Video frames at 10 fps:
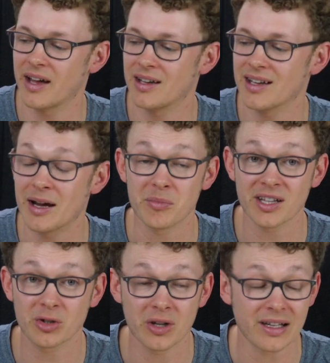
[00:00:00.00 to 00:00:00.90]
And I'm
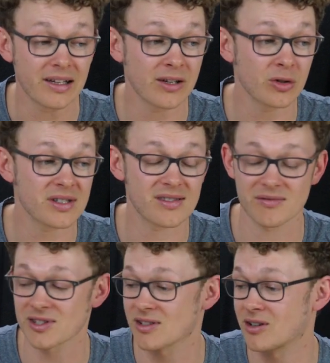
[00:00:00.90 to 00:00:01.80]
not good at Linux,
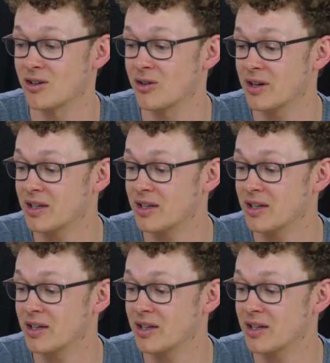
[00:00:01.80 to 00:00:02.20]
so